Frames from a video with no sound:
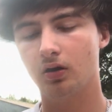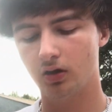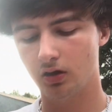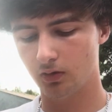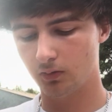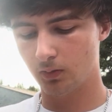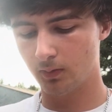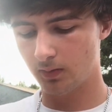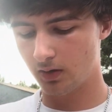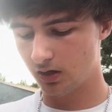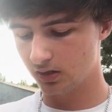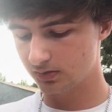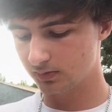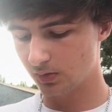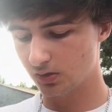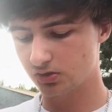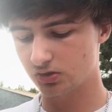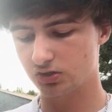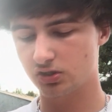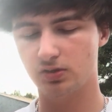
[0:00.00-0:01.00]
when my
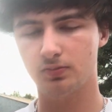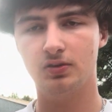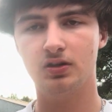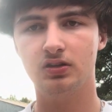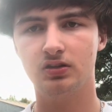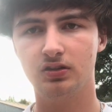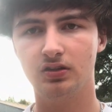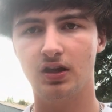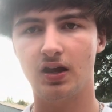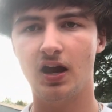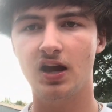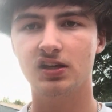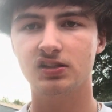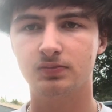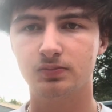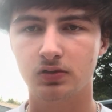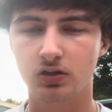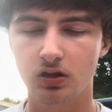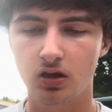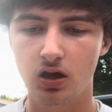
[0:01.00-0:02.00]
sponsorship ended, they
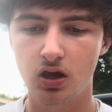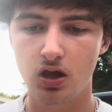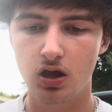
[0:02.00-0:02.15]
asked me